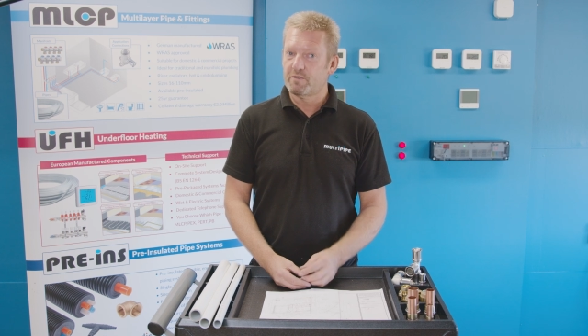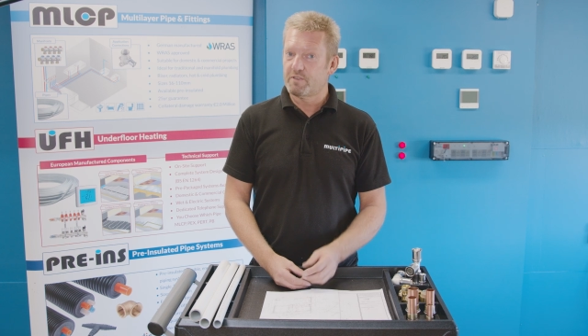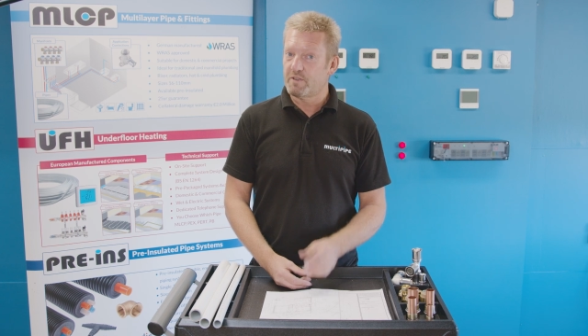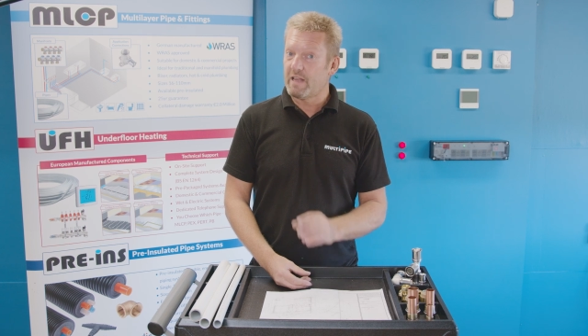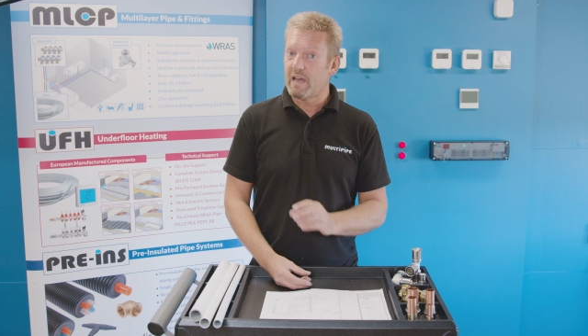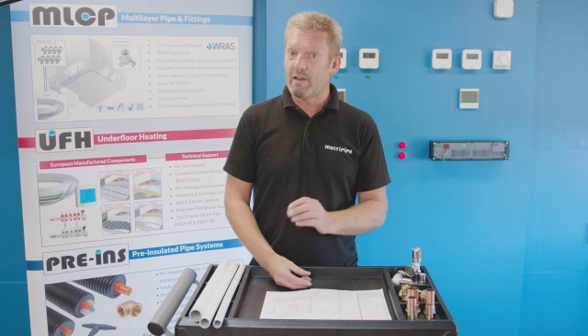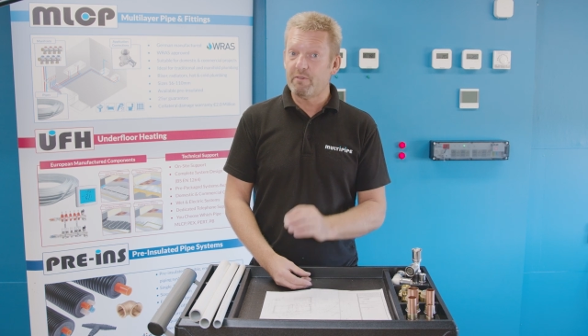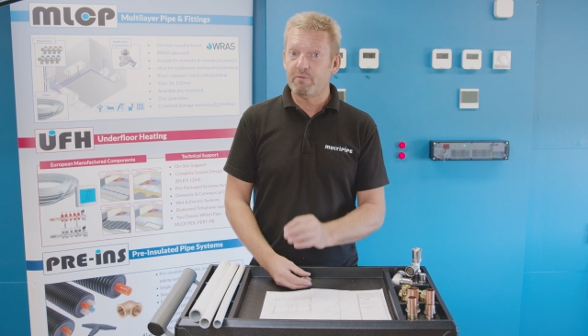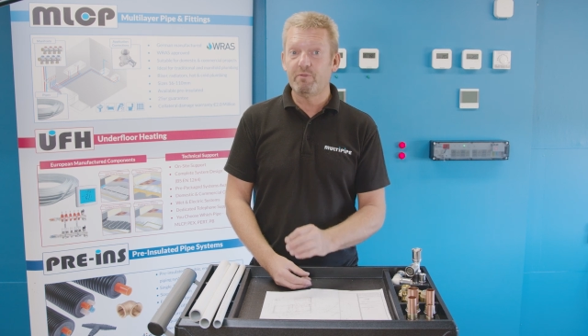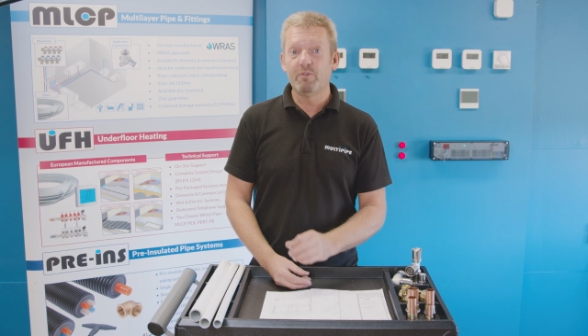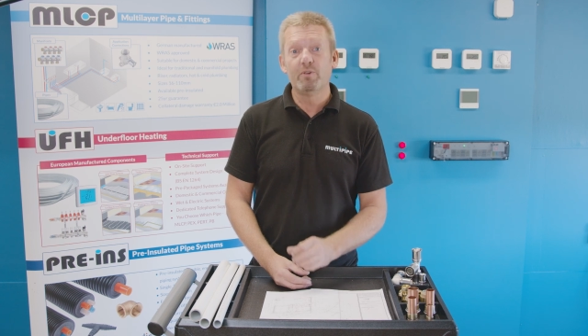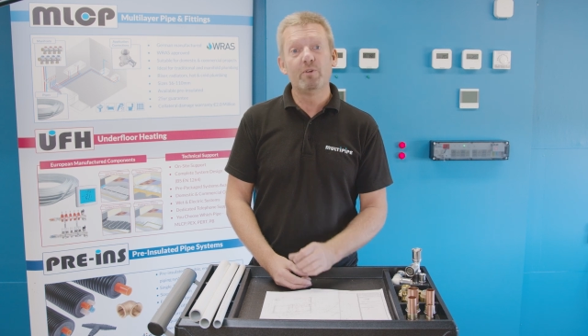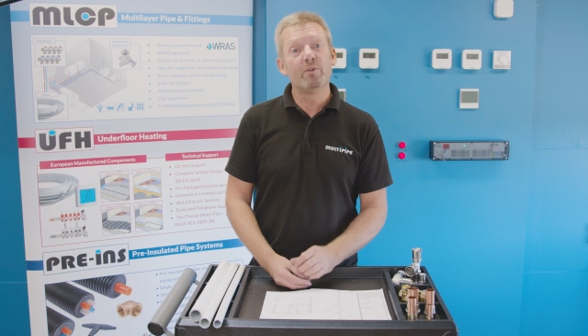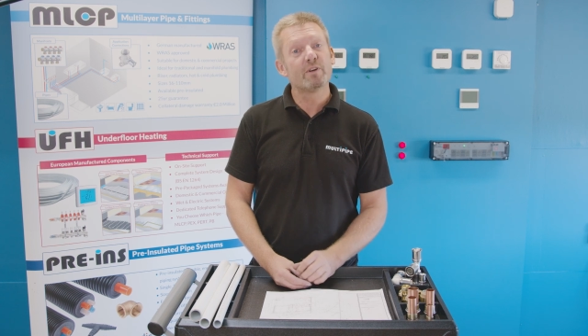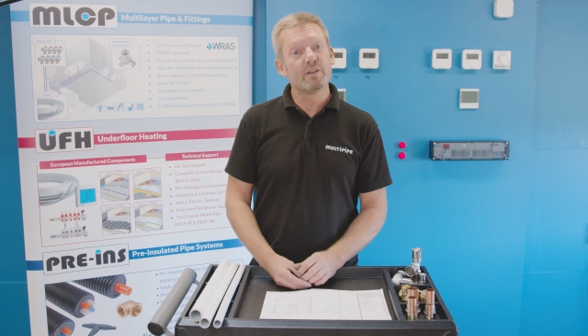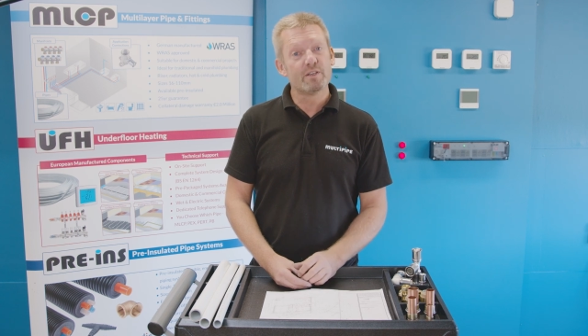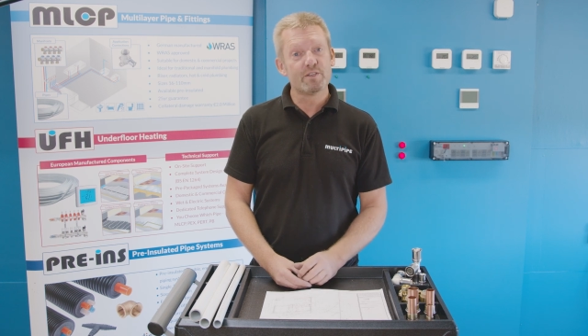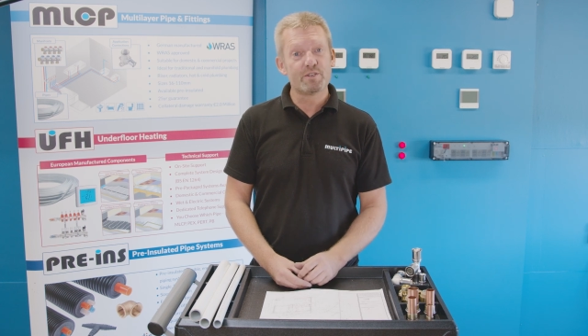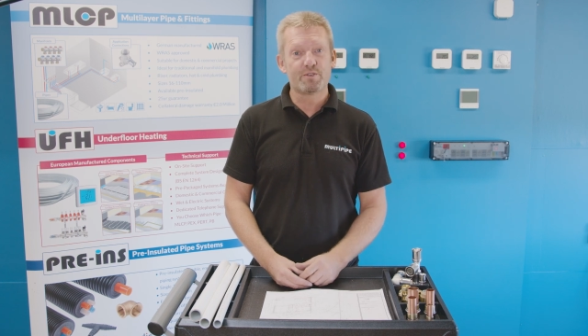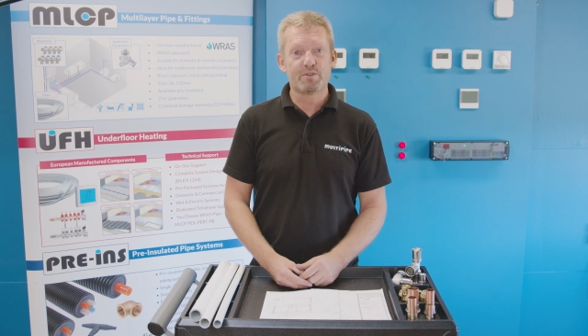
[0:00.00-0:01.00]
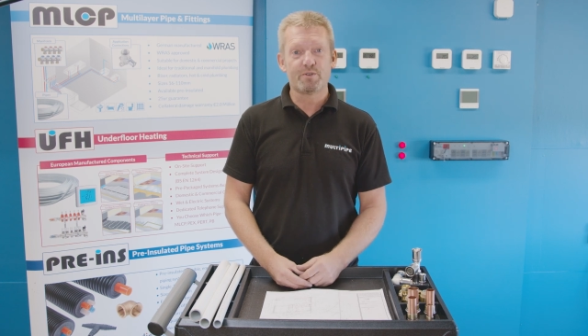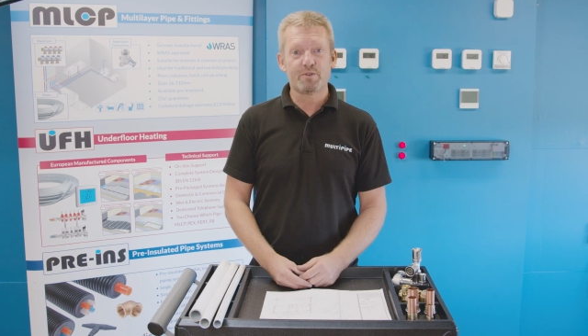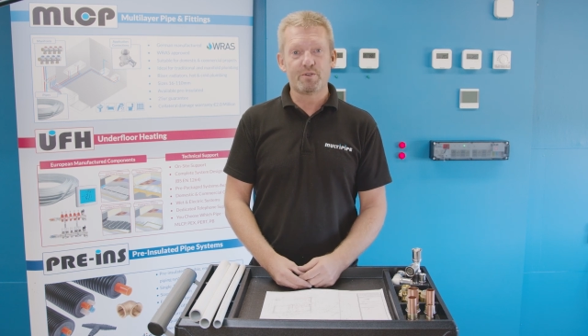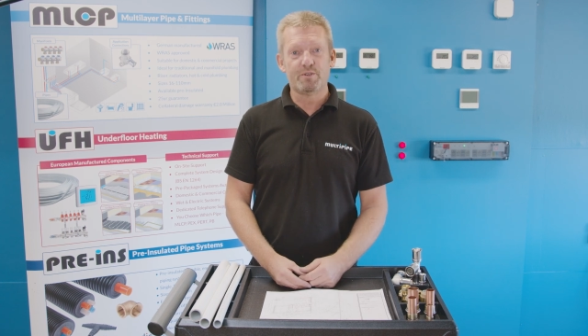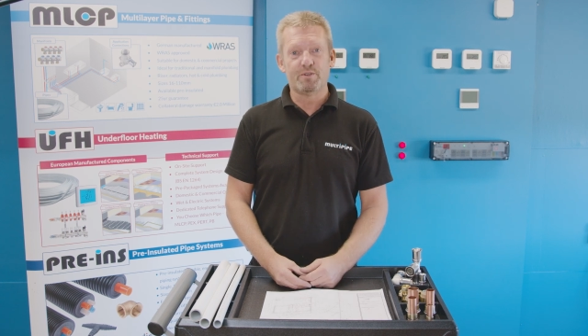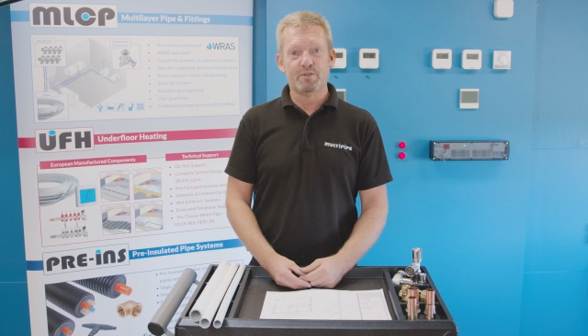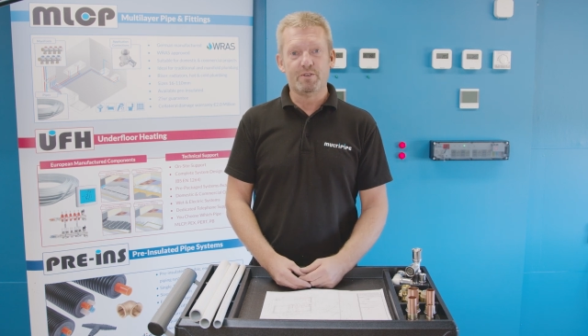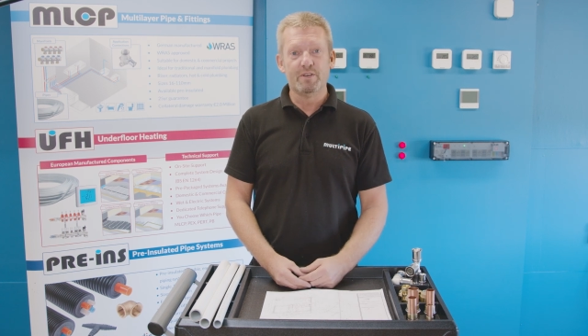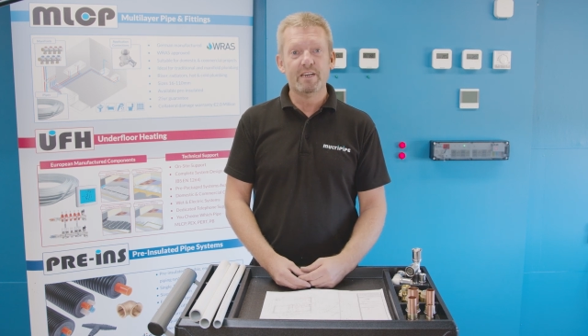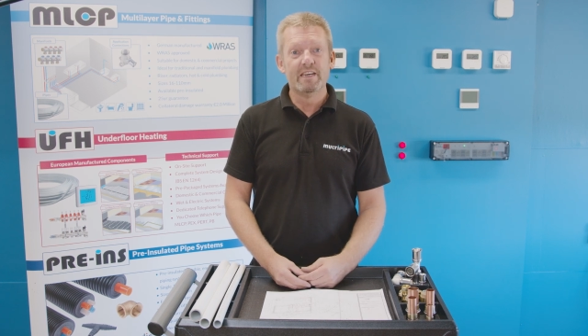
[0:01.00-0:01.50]
So that floor
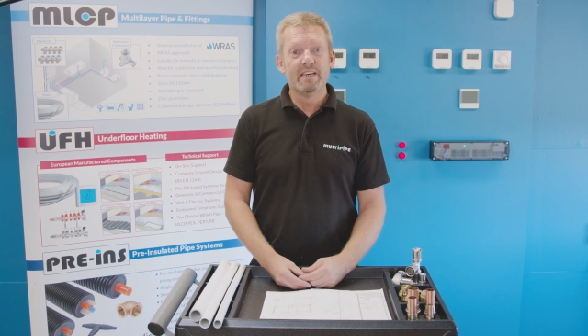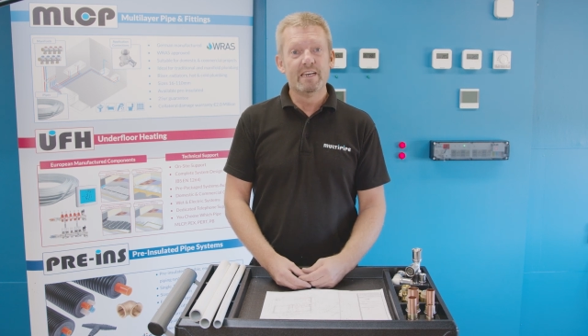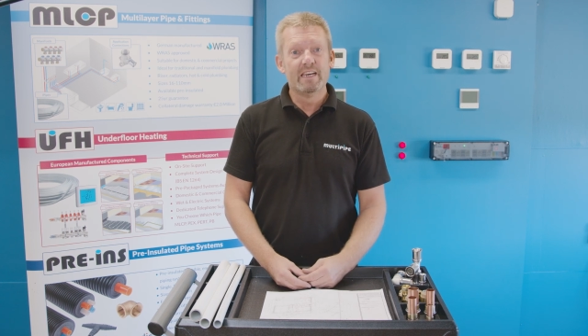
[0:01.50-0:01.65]
construction,